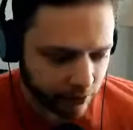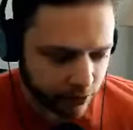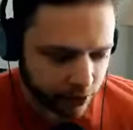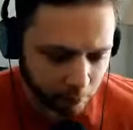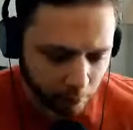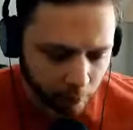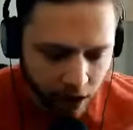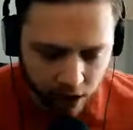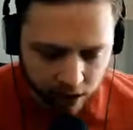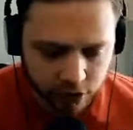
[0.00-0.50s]

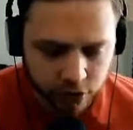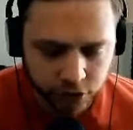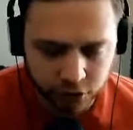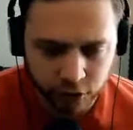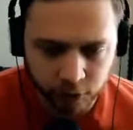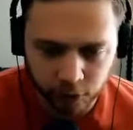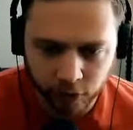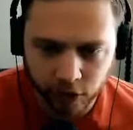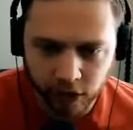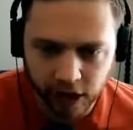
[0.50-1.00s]

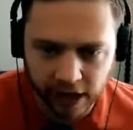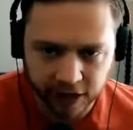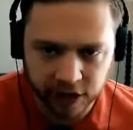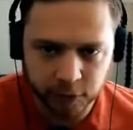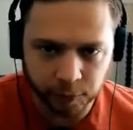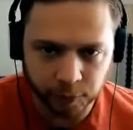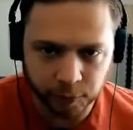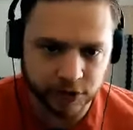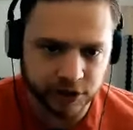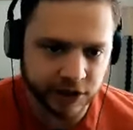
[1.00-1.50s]
demonstrable
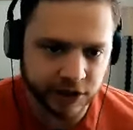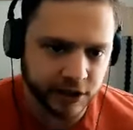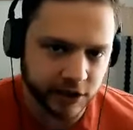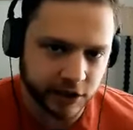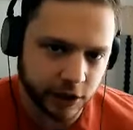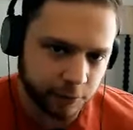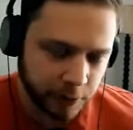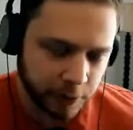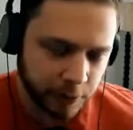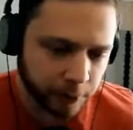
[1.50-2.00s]

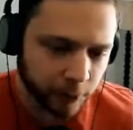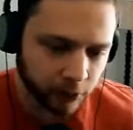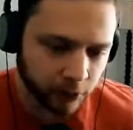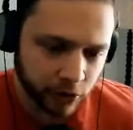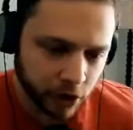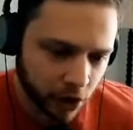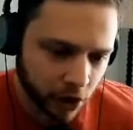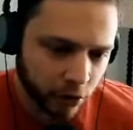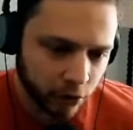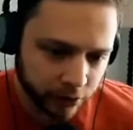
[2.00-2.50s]
expertise. People
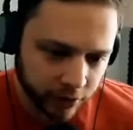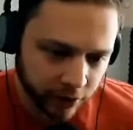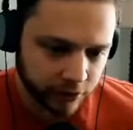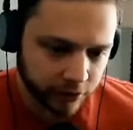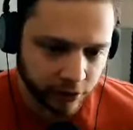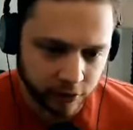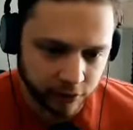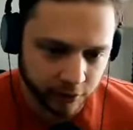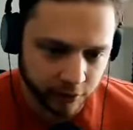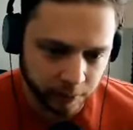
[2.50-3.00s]
know that
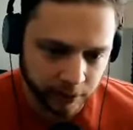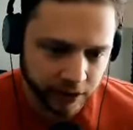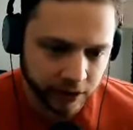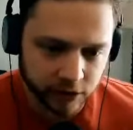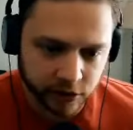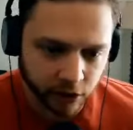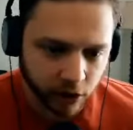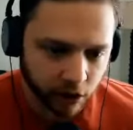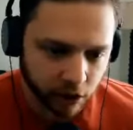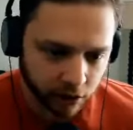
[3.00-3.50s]
they're the big
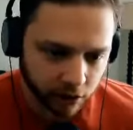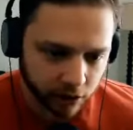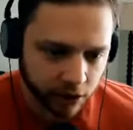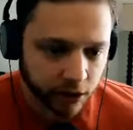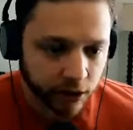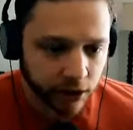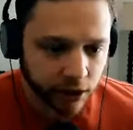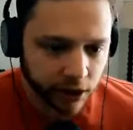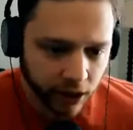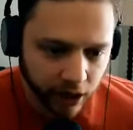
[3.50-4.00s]
dog.
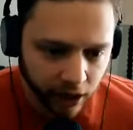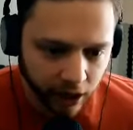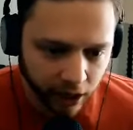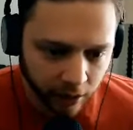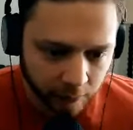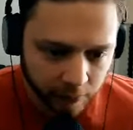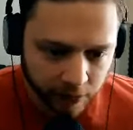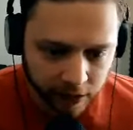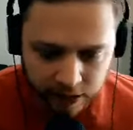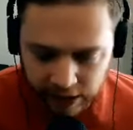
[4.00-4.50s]

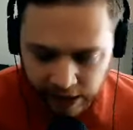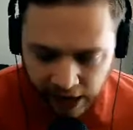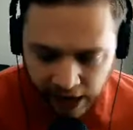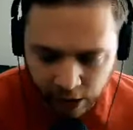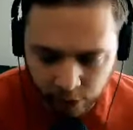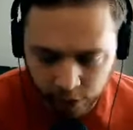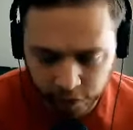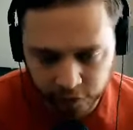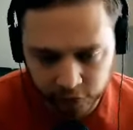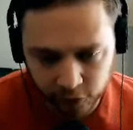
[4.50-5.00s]
Um,
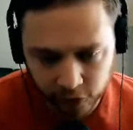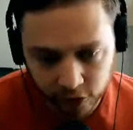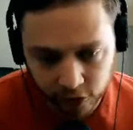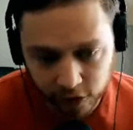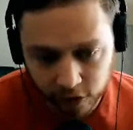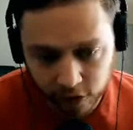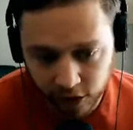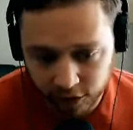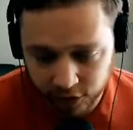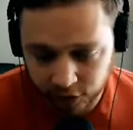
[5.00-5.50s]
now, if
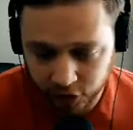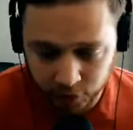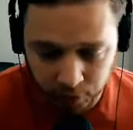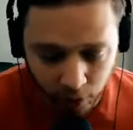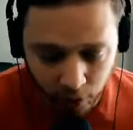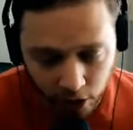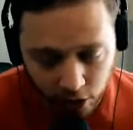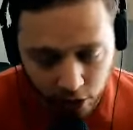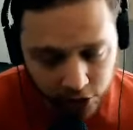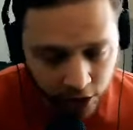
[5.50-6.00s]
you're a
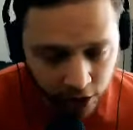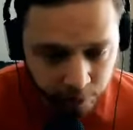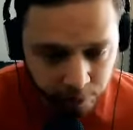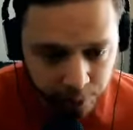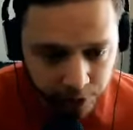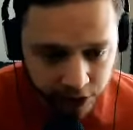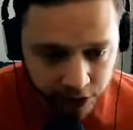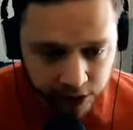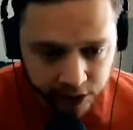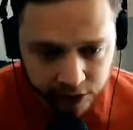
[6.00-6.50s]
small
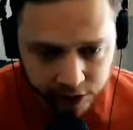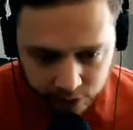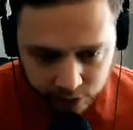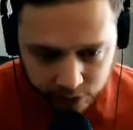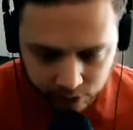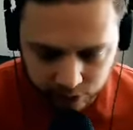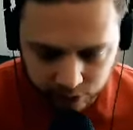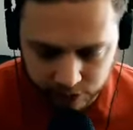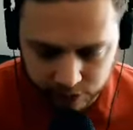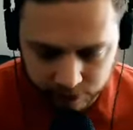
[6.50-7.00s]
company
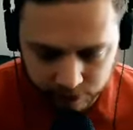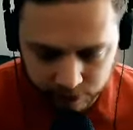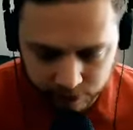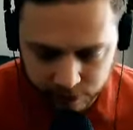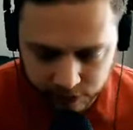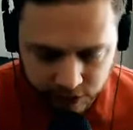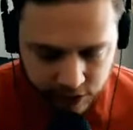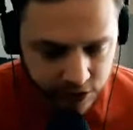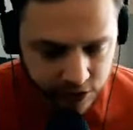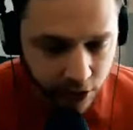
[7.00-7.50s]
who's a
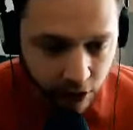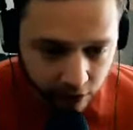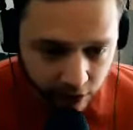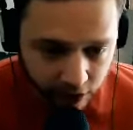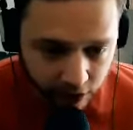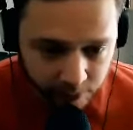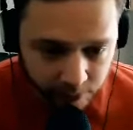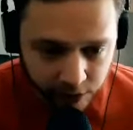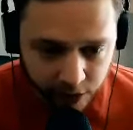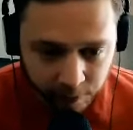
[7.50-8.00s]

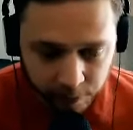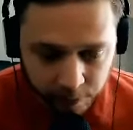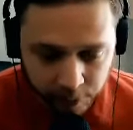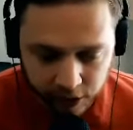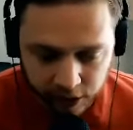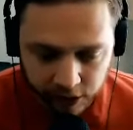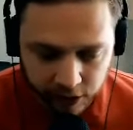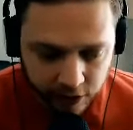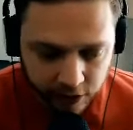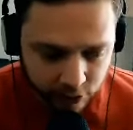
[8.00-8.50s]
CRM
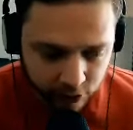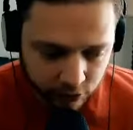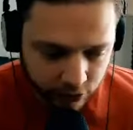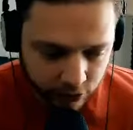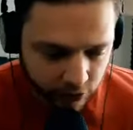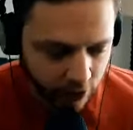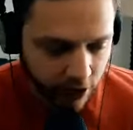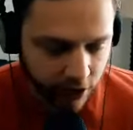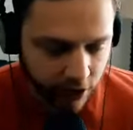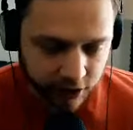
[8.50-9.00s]
company who's
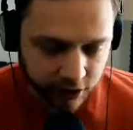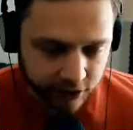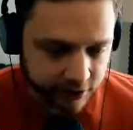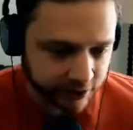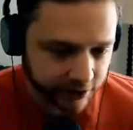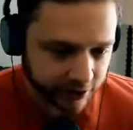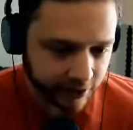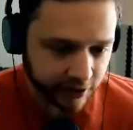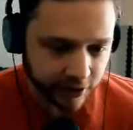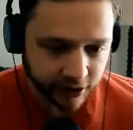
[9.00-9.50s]
trying
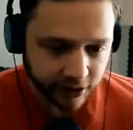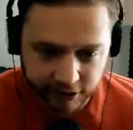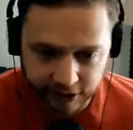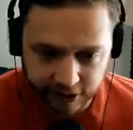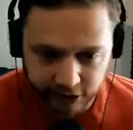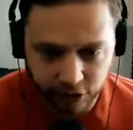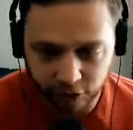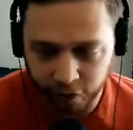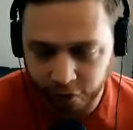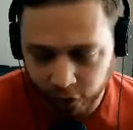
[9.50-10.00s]
to
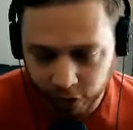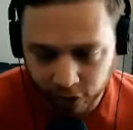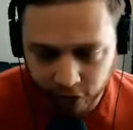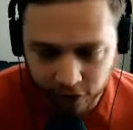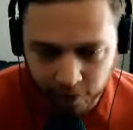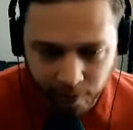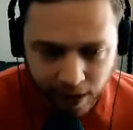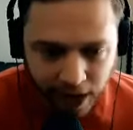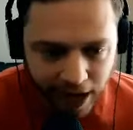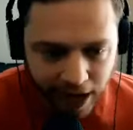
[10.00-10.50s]
get your foot on the
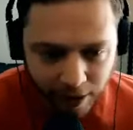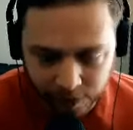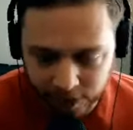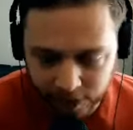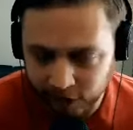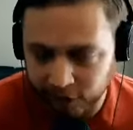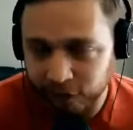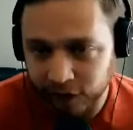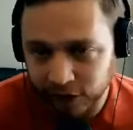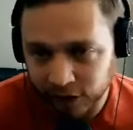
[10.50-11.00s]
map and
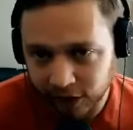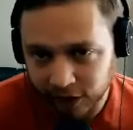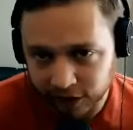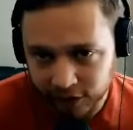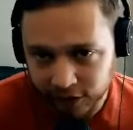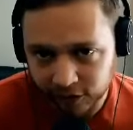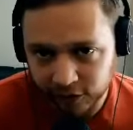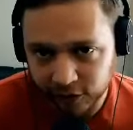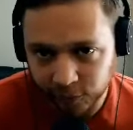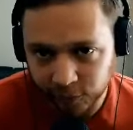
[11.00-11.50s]
you feel like
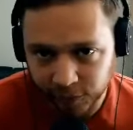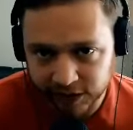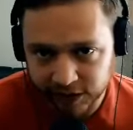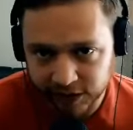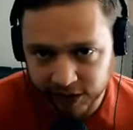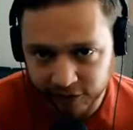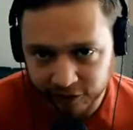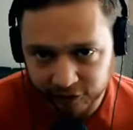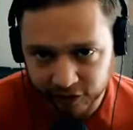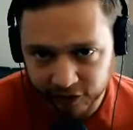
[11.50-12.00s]
you're a little bit
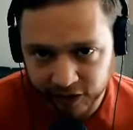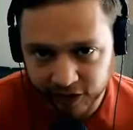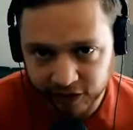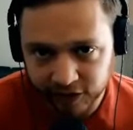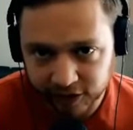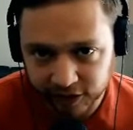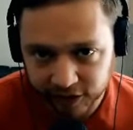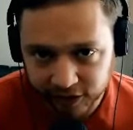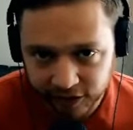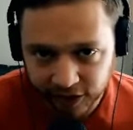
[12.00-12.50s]
different
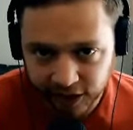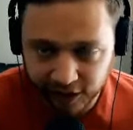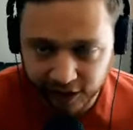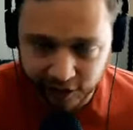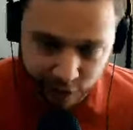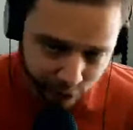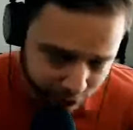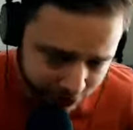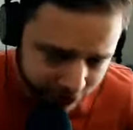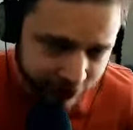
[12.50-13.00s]
and
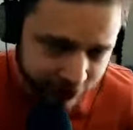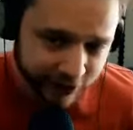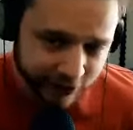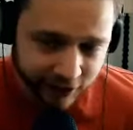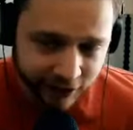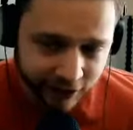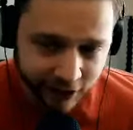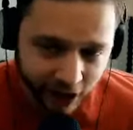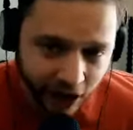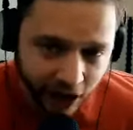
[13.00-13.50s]
you think,
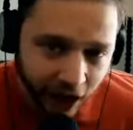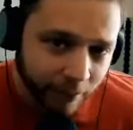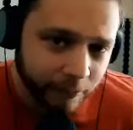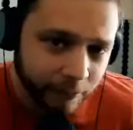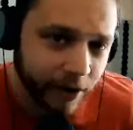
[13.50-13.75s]
I'm